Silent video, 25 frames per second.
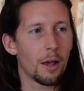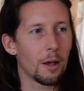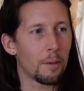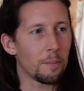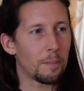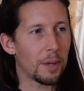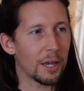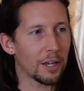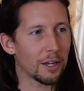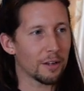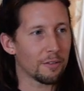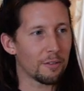
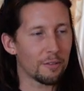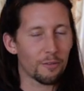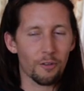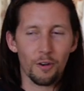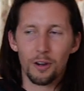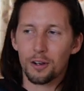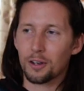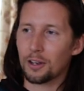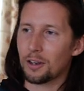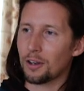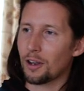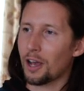pick
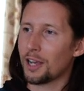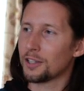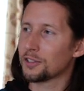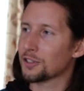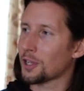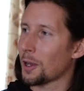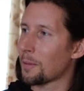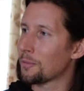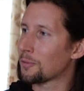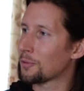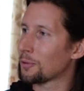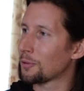a nice,
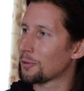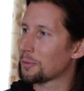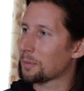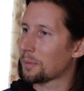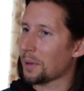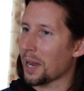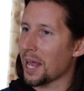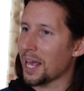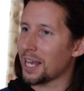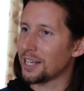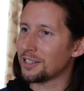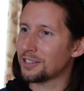comfortable
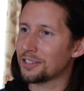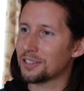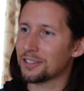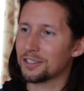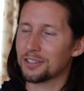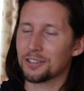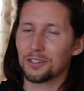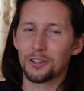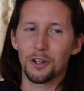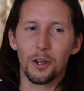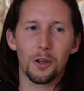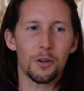
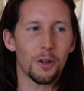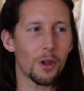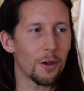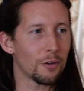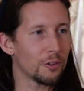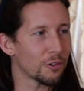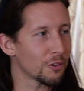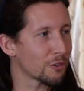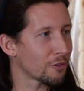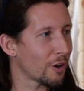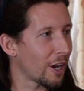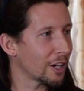place, you know, no
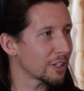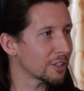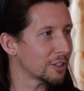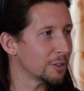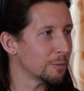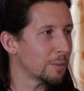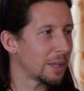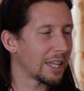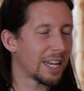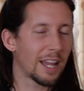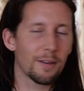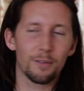distractions,
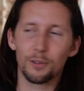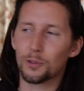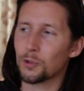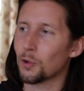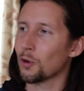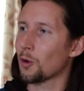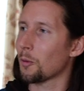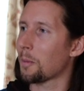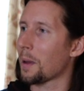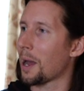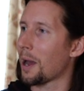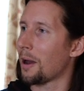but they never
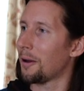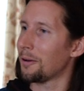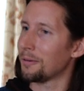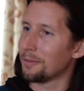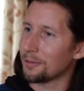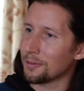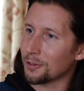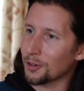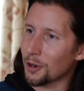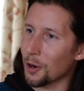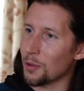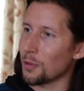talk
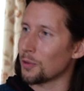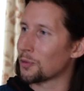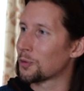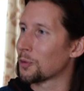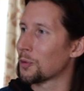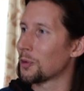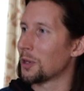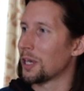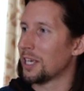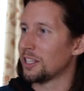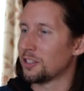about going to the toilet.